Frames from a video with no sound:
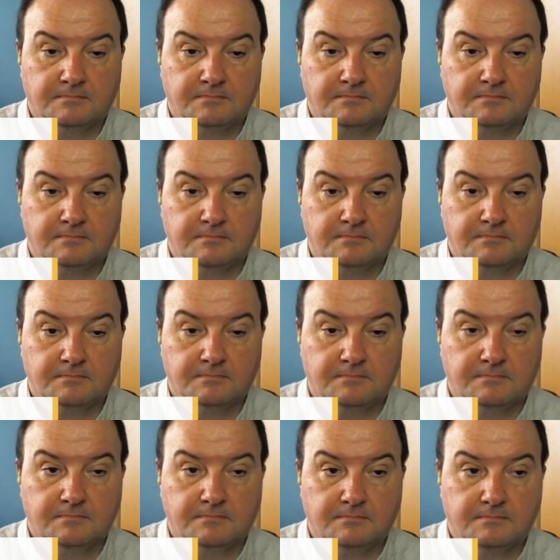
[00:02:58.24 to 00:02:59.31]

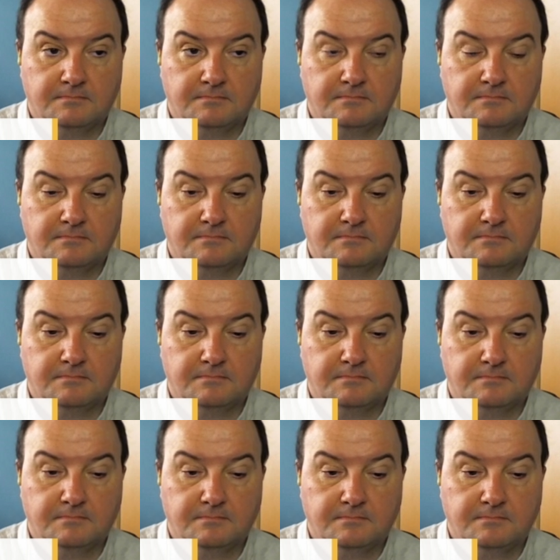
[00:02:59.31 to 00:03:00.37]

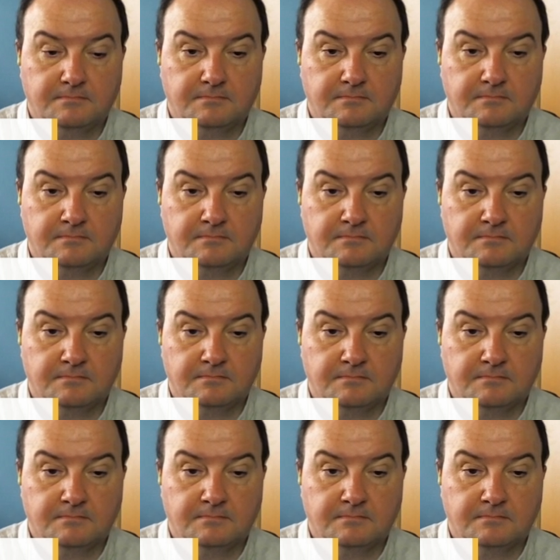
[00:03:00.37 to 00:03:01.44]

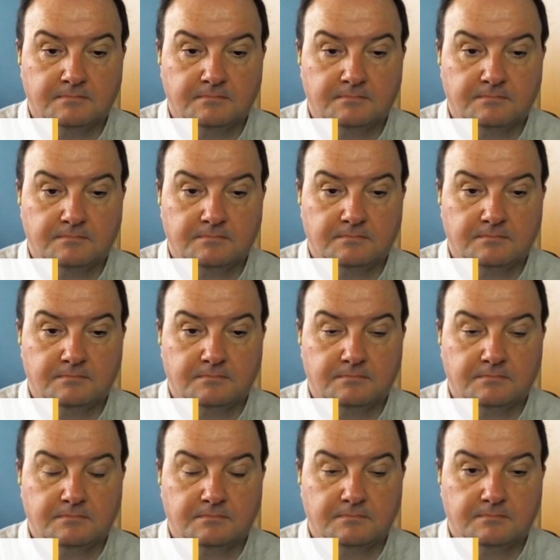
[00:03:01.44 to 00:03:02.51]

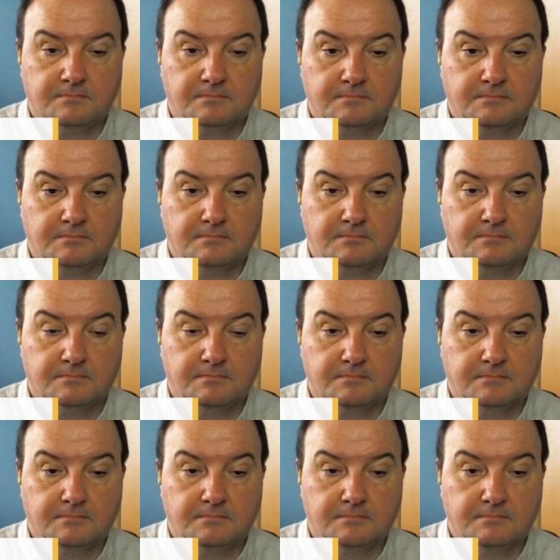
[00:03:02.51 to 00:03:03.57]

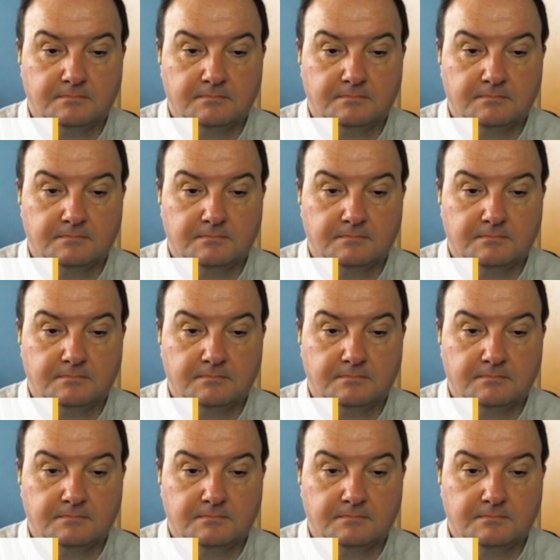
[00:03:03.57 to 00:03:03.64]
(silent)